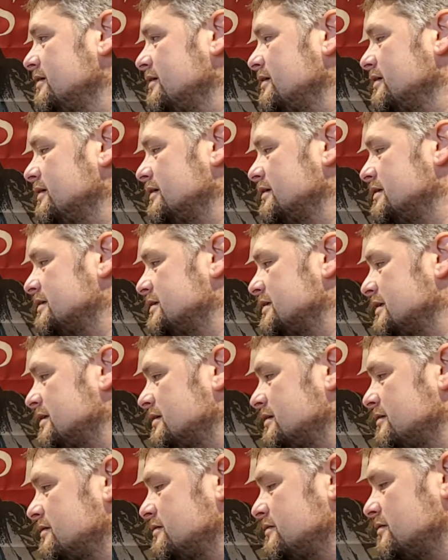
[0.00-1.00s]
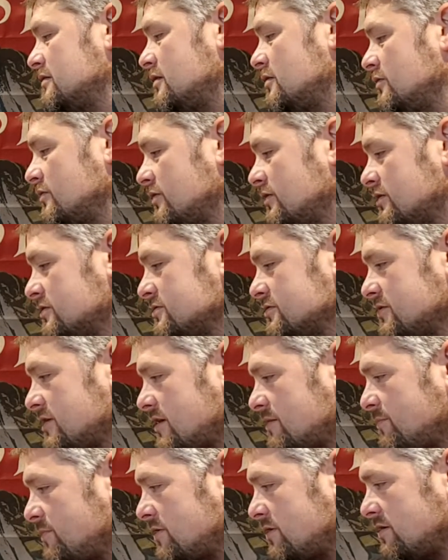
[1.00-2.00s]
and uh, oh and I've got to do
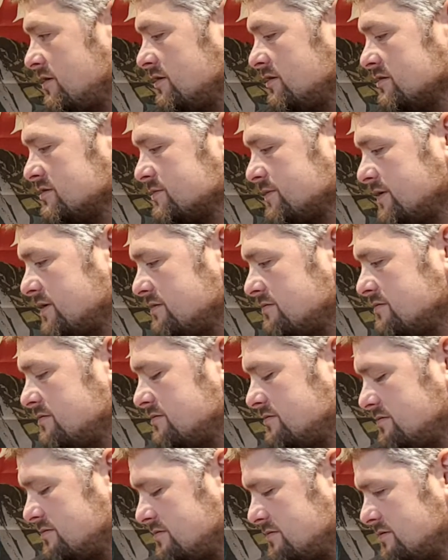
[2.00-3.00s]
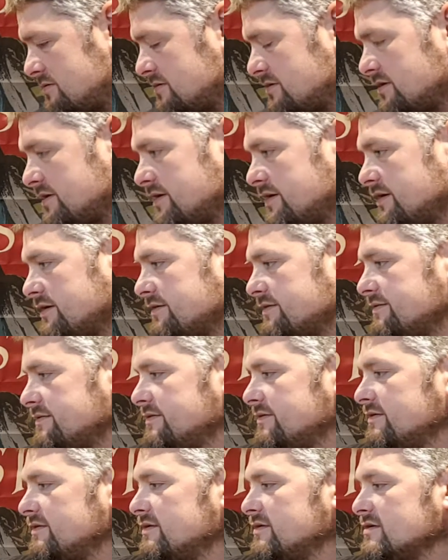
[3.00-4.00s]
that pile as well yeah
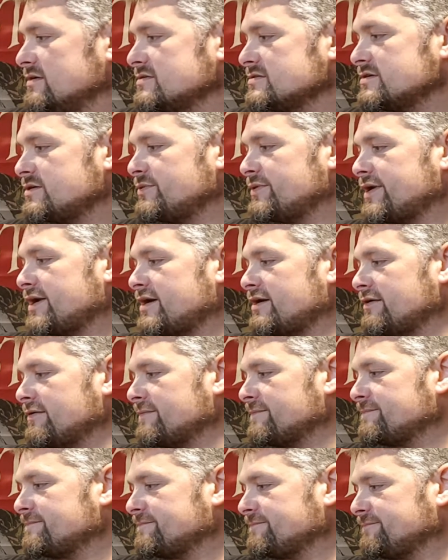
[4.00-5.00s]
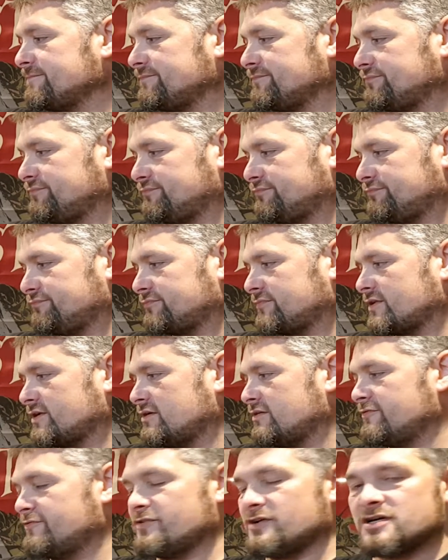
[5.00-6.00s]
so here we go
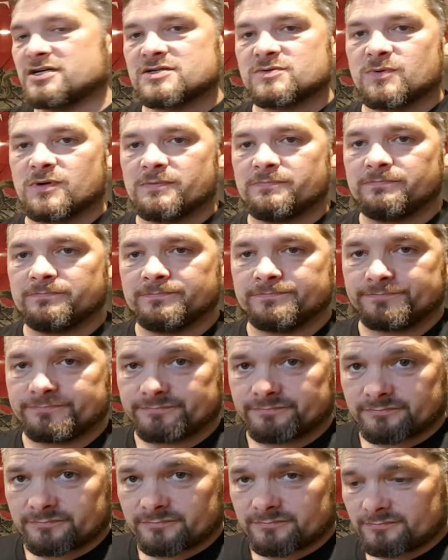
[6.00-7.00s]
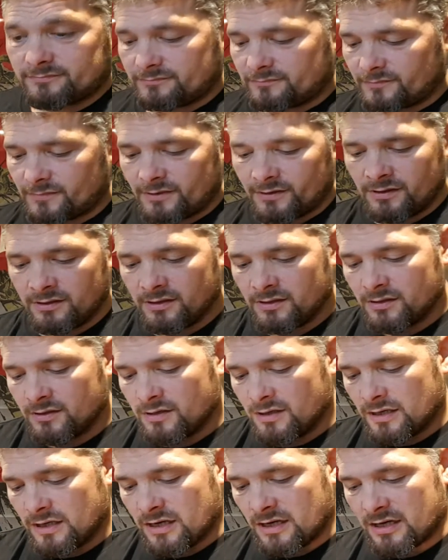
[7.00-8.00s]
first one
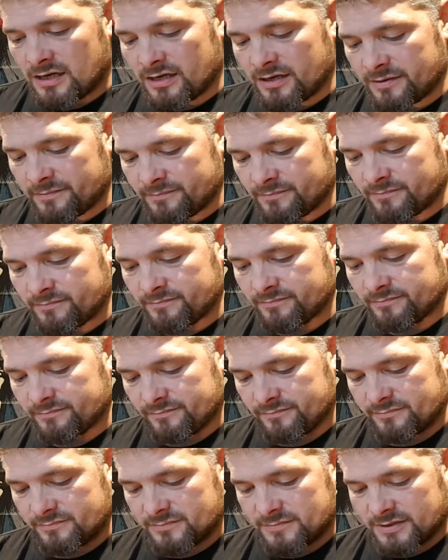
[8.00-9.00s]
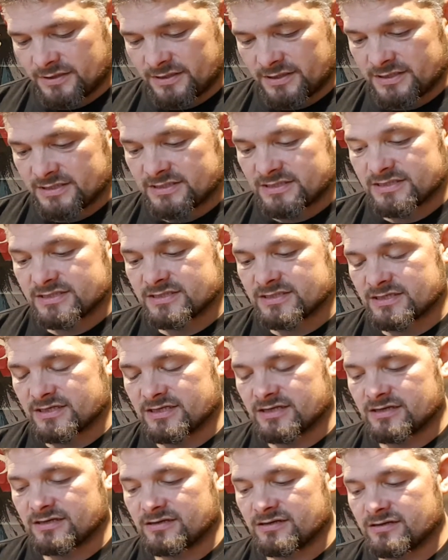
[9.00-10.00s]
um, and this is
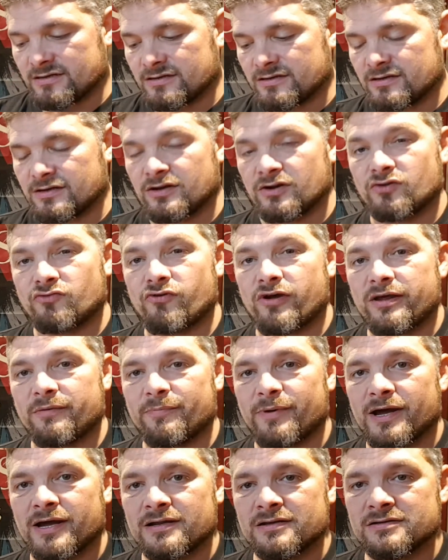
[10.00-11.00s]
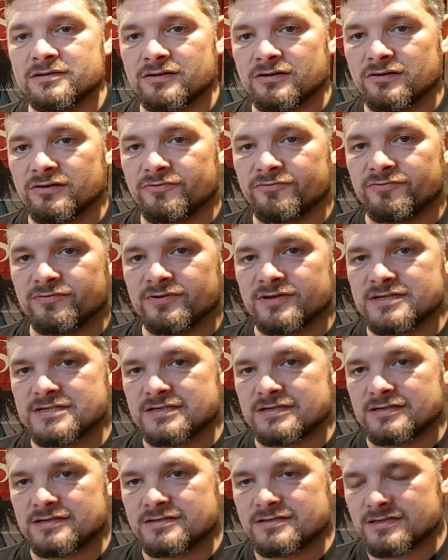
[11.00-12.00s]
a, a, great band I love
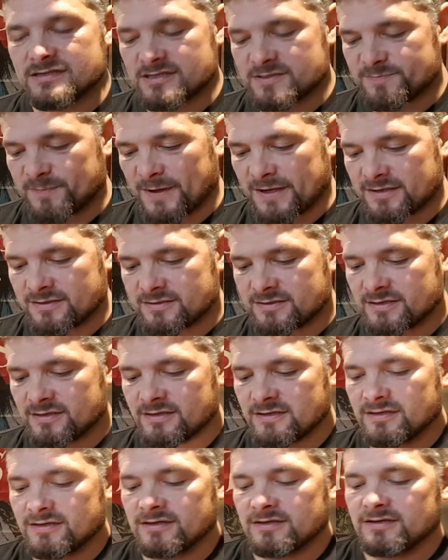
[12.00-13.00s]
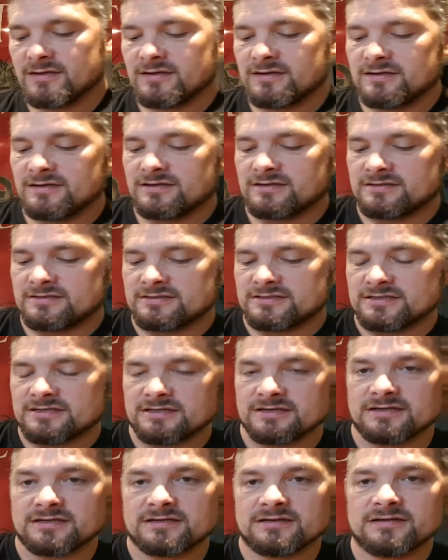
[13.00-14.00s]
listening to this band and
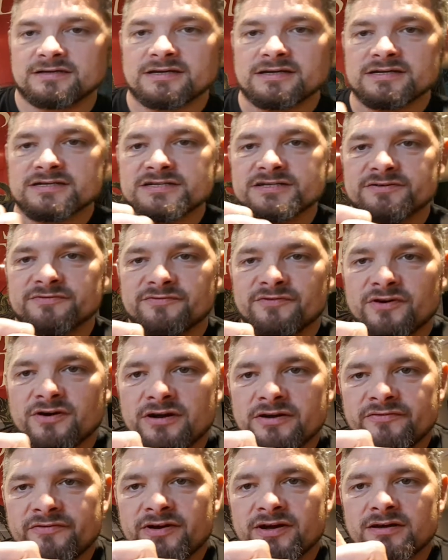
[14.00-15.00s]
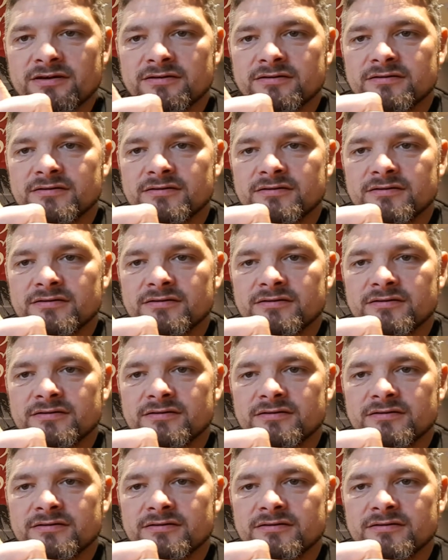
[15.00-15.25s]
uh, it is Survivor